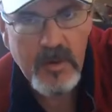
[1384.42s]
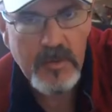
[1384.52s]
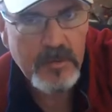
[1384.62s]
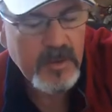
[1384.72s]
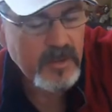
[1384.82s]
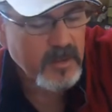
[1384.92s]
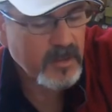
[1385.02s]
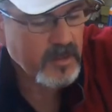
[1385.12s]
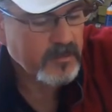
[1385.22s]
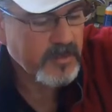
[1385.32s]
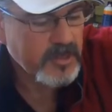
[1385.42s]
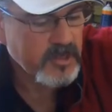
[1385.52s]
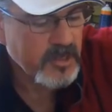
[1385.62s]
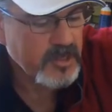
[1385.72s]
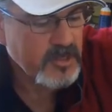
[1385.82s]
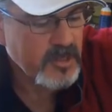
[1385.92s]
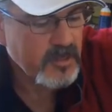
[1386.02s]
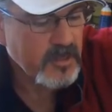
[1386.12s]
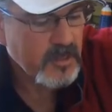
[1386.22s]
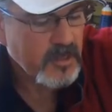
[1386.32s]
or maybe the
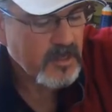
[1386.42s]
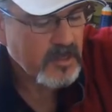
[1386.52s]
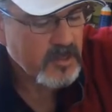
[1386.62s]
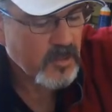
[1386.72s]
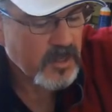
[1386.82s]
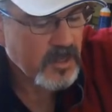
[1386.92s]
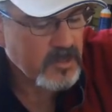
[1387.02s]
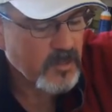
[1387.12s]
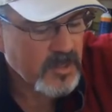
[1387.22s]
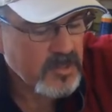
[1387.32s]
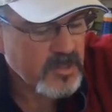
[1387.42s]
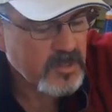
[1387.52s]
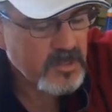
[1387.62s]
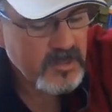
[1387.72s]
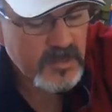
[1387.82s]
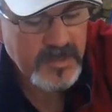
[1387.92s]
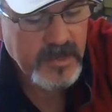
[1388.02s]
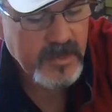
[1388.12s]
Turnigy 2826, then